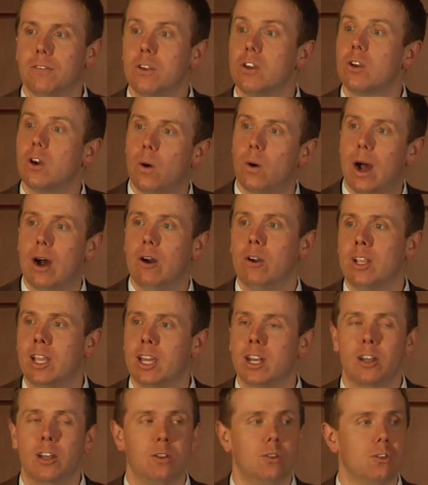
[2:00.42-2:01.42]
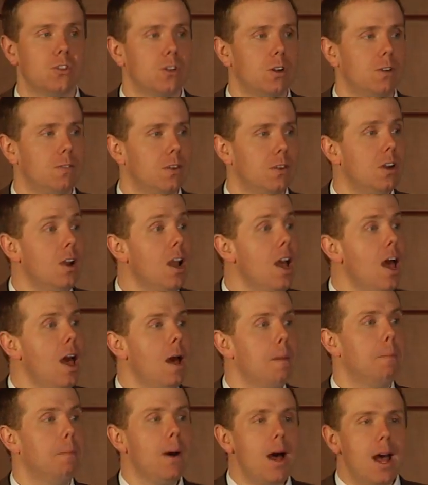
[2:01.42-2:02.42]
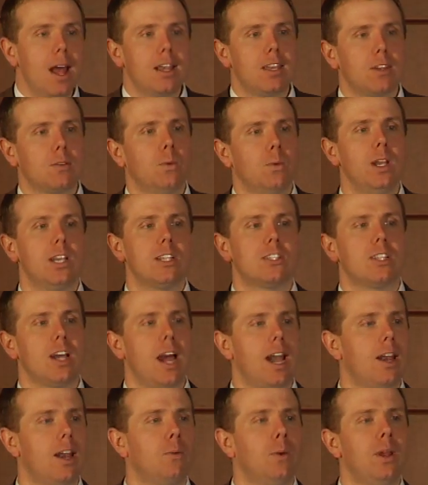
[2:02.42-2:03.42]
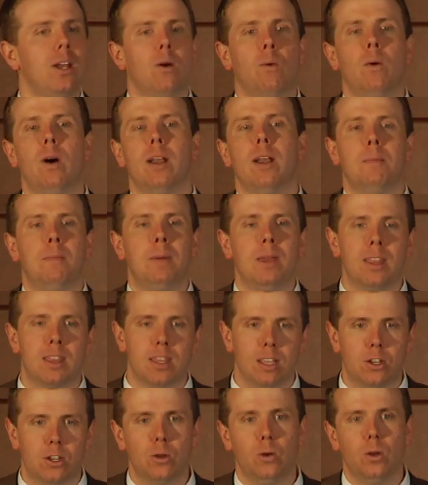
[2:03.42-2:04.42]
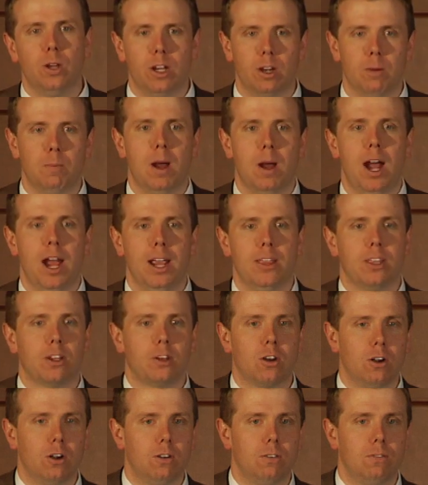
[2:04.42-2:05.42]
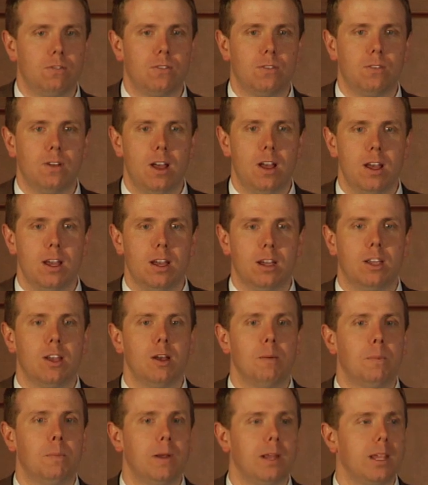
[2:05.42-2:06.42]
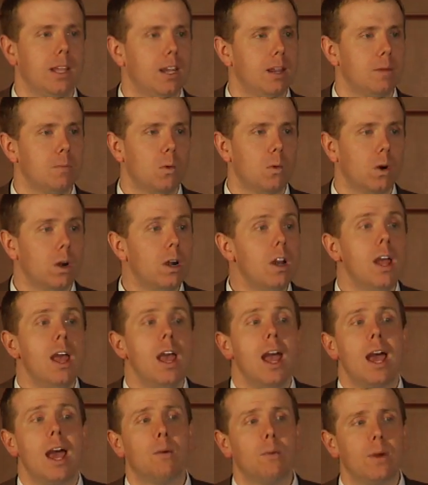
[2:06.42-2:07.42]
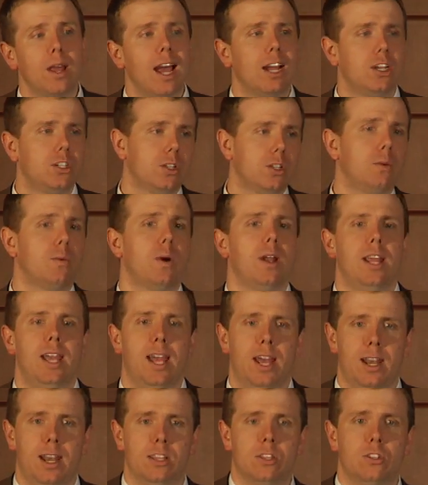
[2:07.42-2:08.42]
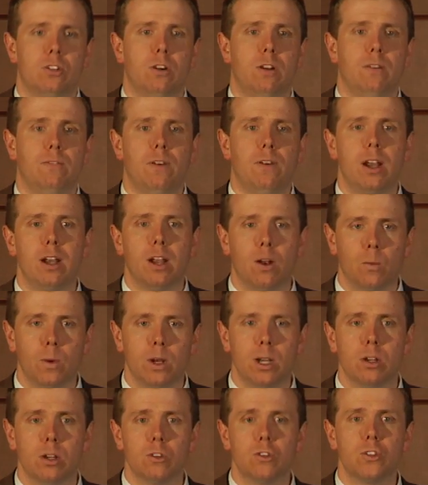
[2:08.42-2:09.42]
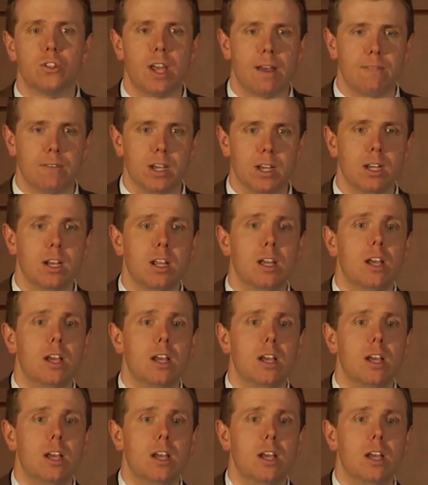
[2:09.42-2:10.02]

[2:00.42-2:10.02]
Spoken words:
if you go out and get a new server, but we decided we don't want to be the 2-year behind the curve company anymore, and we actually went ahead and certified on Windows 7.